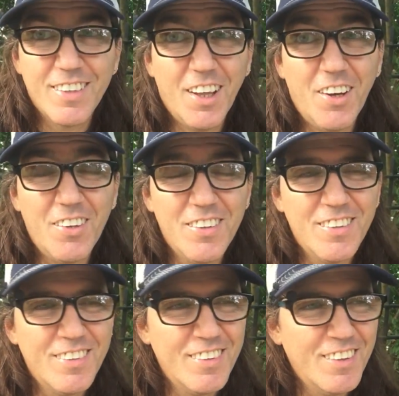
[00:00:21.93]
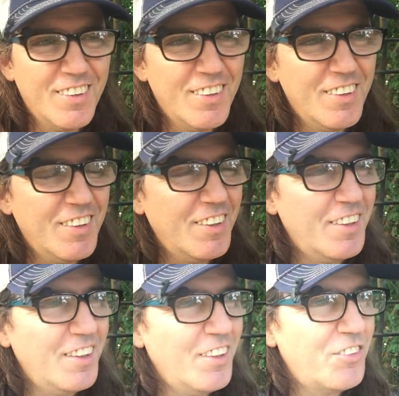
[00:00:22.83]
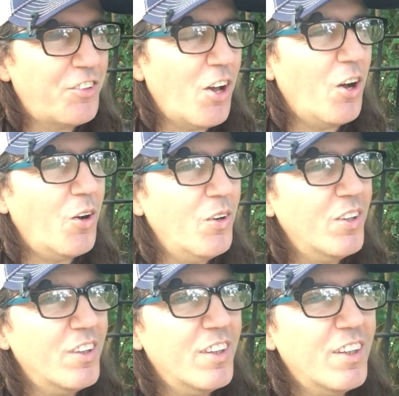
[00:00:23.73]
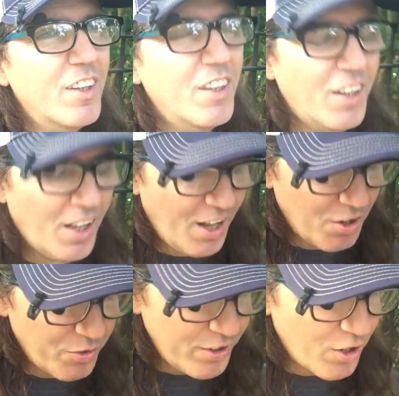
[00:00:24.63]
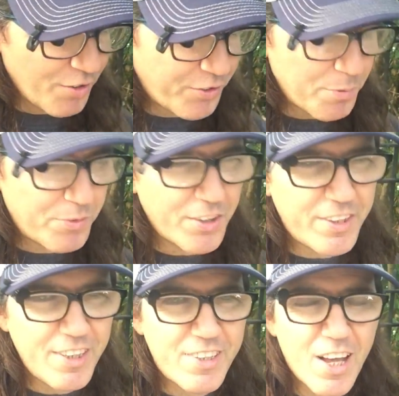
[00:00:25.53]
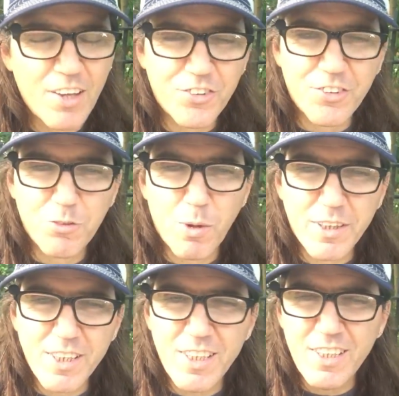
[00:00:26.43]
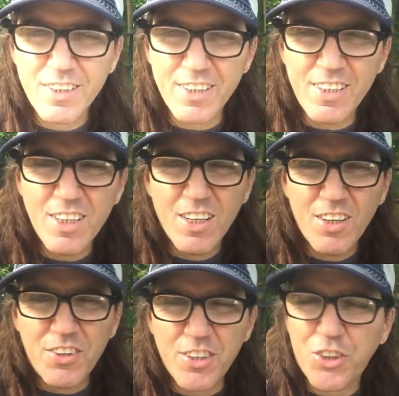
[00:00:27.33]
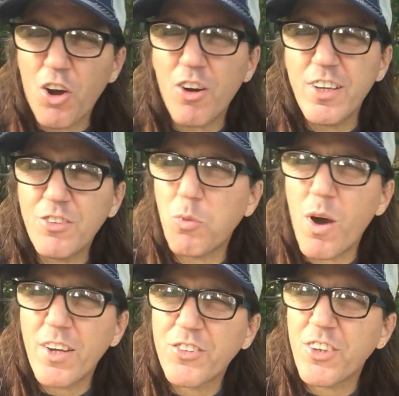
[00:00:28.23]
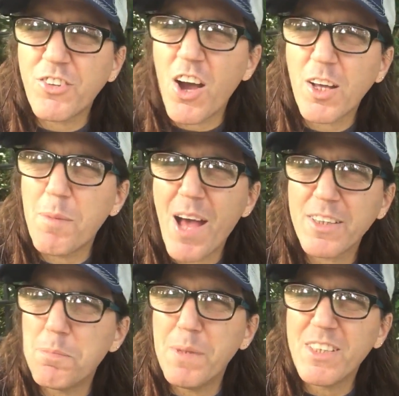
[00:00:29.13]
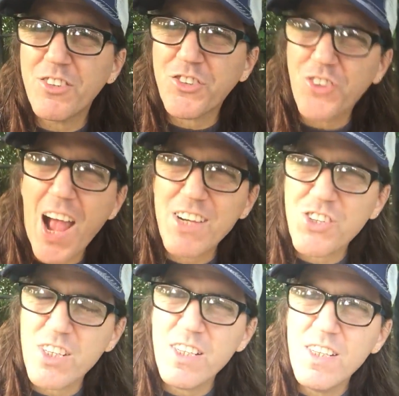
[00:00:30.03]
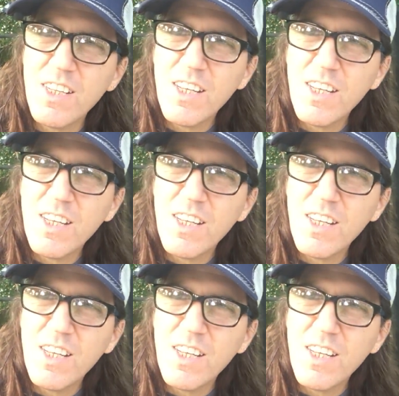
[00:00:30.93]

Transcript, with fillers: No. So, I'll read off the details. This is what the authorities want us to talk about, the big distraction.